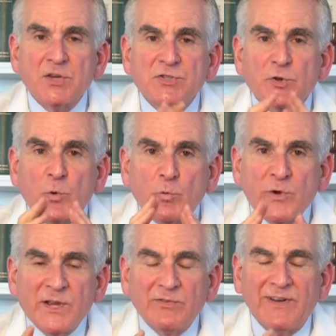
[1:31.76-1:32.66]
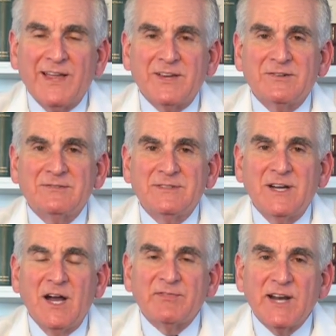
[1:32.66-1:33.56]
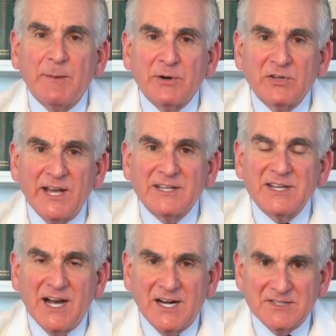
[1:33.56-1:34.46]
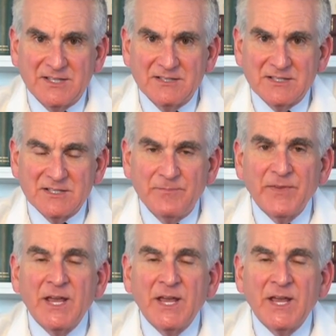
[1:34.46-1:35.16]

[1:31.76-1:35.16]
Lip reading: So the real value of topical antioxidants